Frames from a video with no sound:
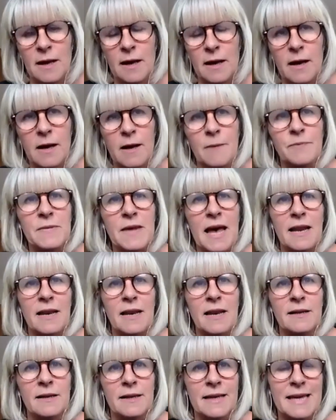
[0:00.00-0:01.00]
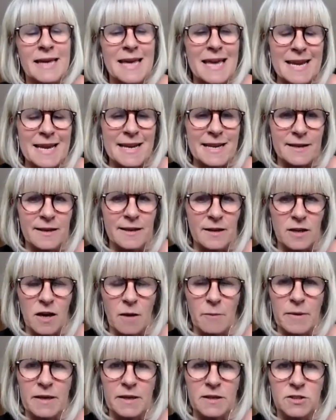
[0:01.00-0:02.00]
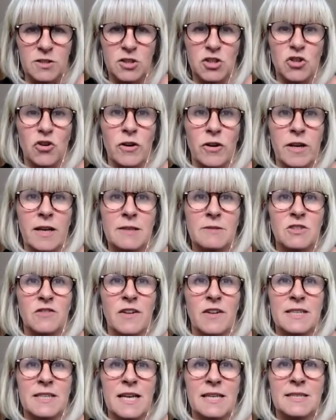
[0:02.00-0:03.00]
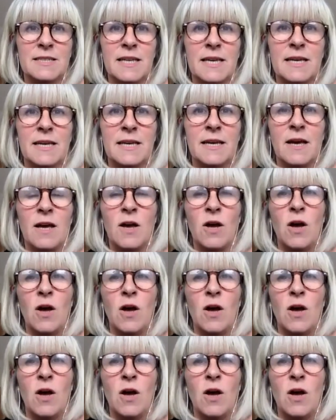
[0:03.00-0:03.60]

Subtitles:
Ella Keane coming to join us. Fantastic.